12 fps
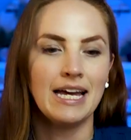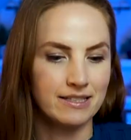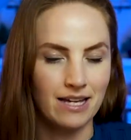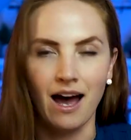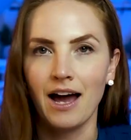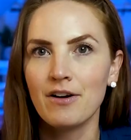It's
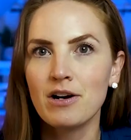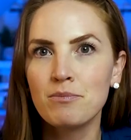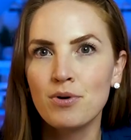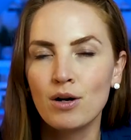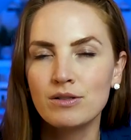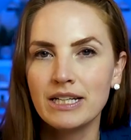higher in
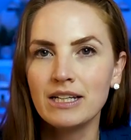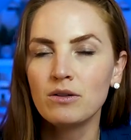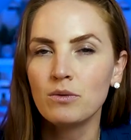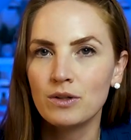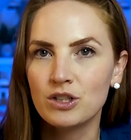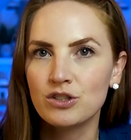protein,
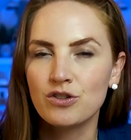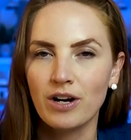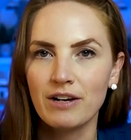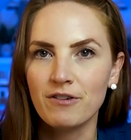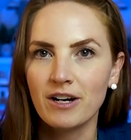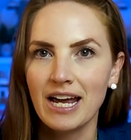which is
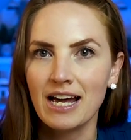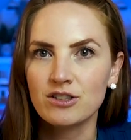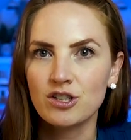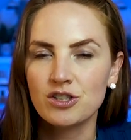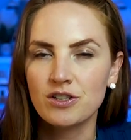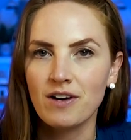great for
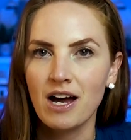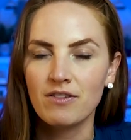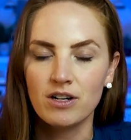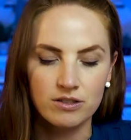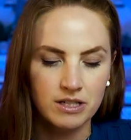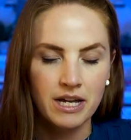cancer
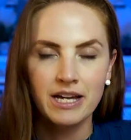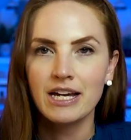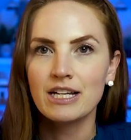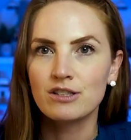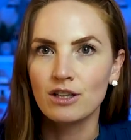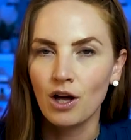survivors,
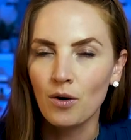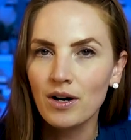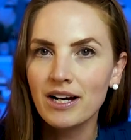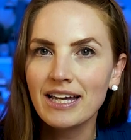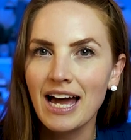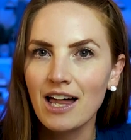it's lower
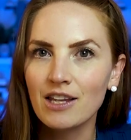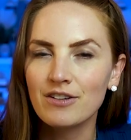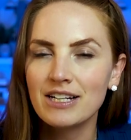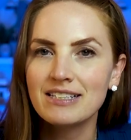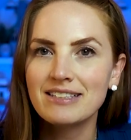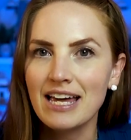in
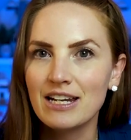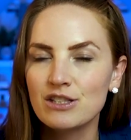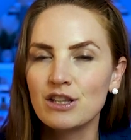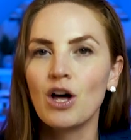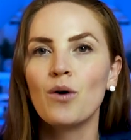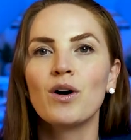calories, and it's
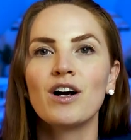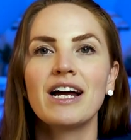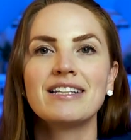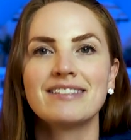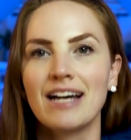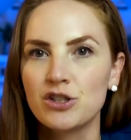lower
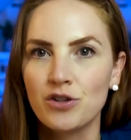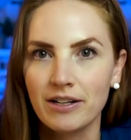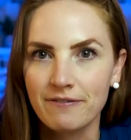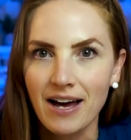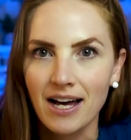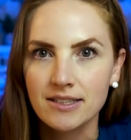in
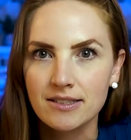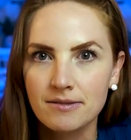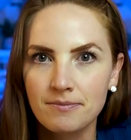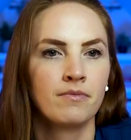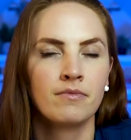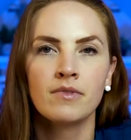saturated fats.
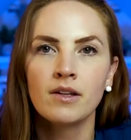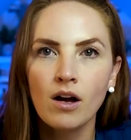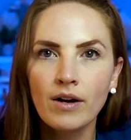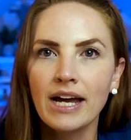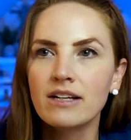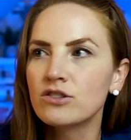
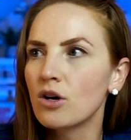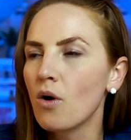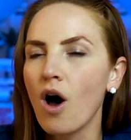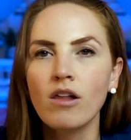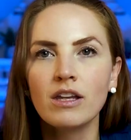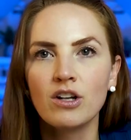Okay, so
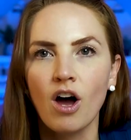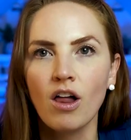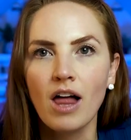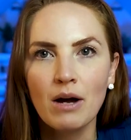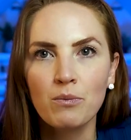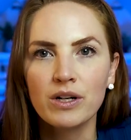all in all,
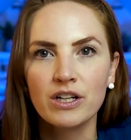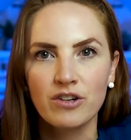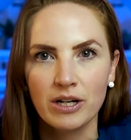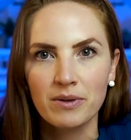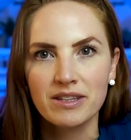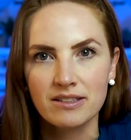I would
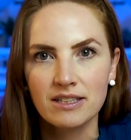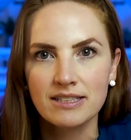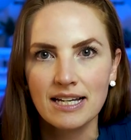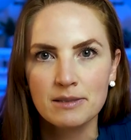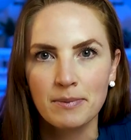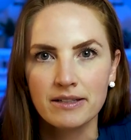agree with this
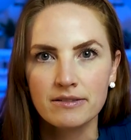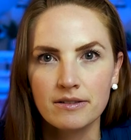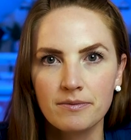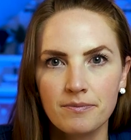assessment.